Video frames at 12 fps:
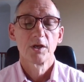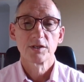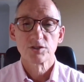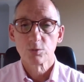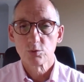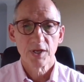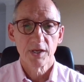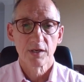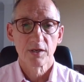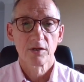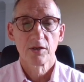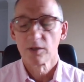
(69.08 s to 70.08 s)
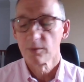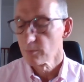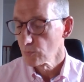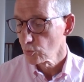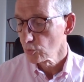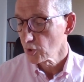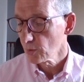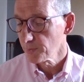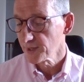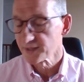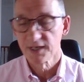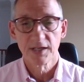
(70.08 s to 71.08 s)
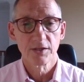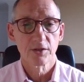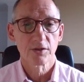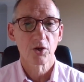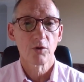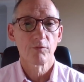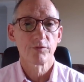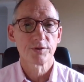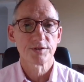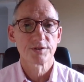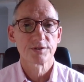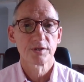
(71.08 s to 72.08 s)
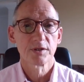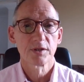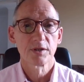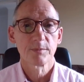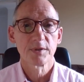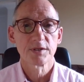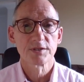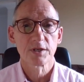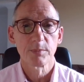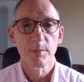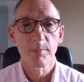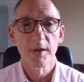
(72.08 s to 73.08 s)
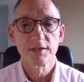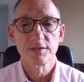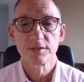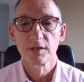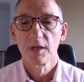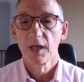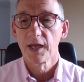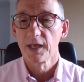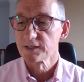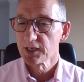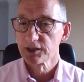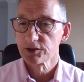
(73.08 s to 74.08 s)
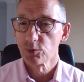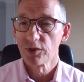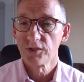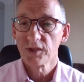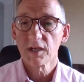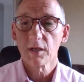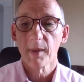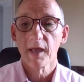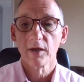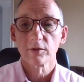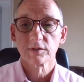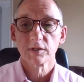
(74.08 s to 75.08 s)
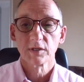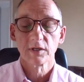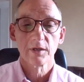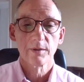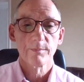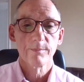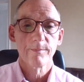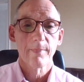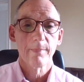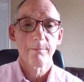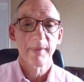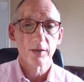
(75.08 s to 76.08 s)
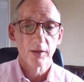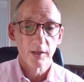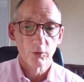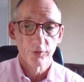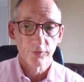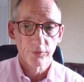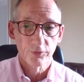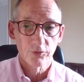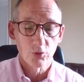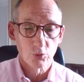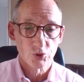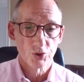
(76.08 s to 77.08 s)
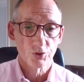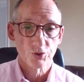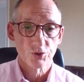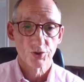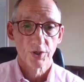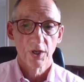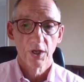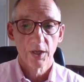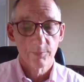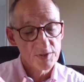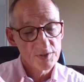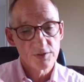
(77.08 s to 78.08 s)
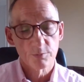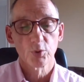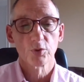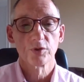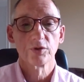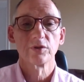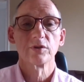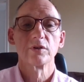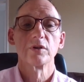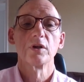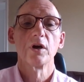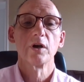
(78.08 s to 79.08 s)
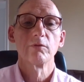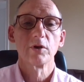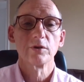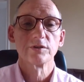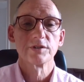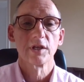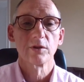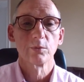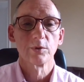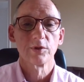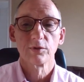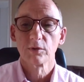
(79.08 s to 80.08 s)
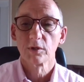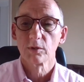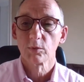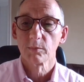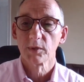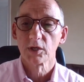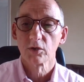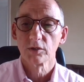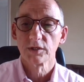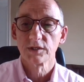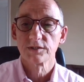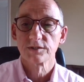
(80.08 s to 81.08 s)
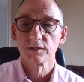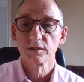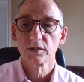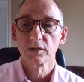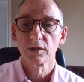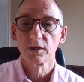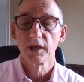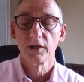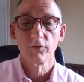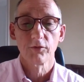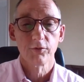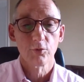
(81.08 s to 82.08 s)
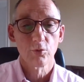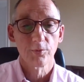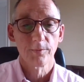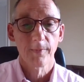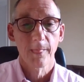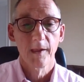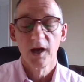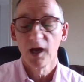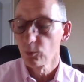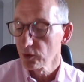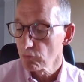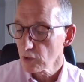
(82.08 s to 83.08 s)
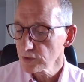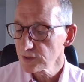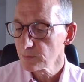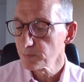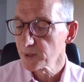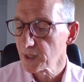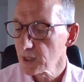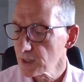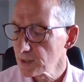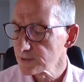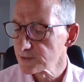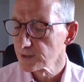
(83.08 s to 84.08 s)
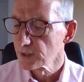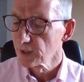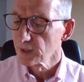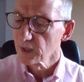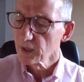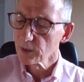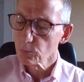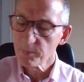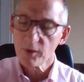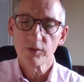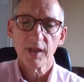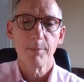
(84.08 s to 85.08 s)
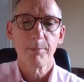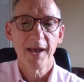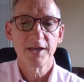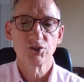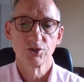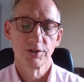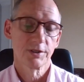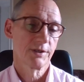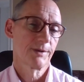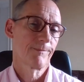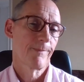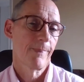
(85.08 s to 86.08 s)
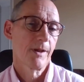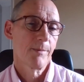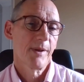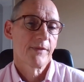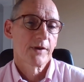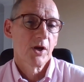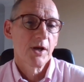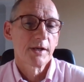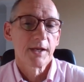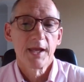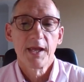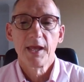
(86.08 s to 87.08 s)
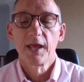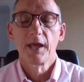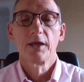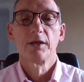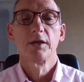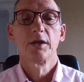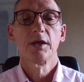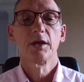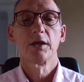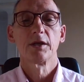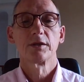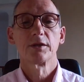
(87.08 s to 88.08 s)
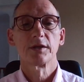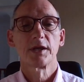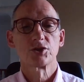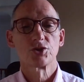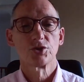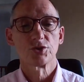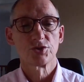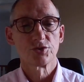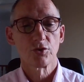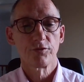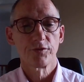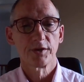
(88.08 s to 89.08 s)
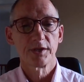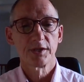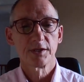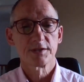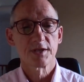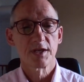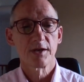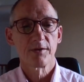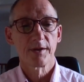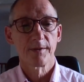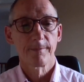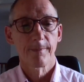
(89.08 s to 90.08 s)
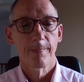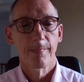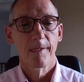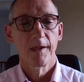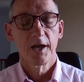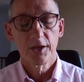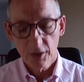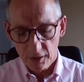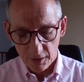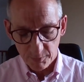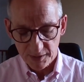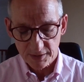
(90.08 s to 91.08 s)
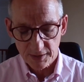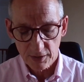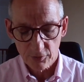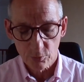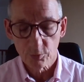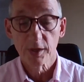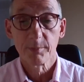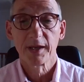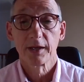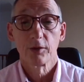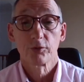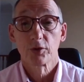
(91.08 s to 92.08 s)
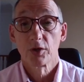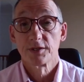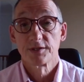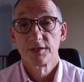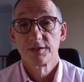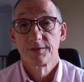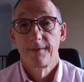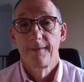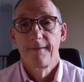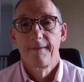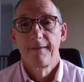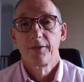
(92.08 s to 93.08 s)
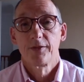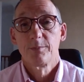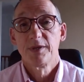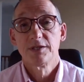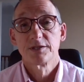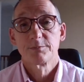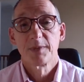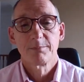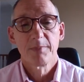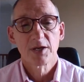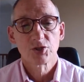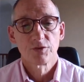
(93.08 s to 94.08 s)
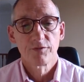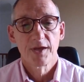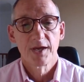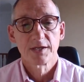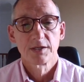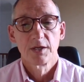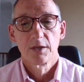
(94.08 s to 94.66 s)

It's towards that more complex end that the conference is going to be based as we think about mental health and your church. This is a book that I wrote together with one of my colleagues, Helen Thorne. We wrote it because we both care passionately about the kind of care that our churches offer in this area. You don't need me to tell you that we're in a mental health crisis. The media has made much of that,